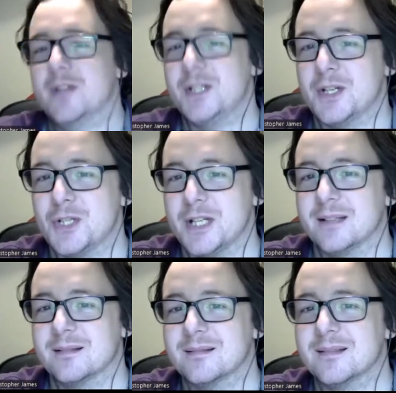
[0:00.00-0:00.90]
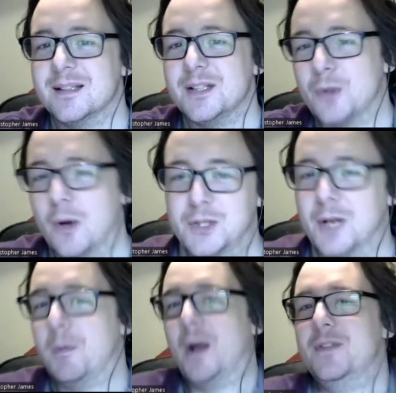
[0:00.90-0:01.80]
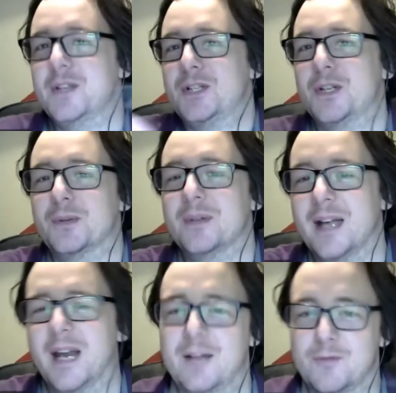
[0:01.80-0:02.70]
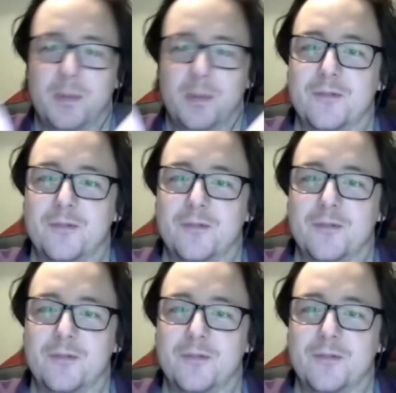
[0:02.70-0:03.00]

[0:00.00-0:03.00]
to research it. So I'll right. combine the two and I'll have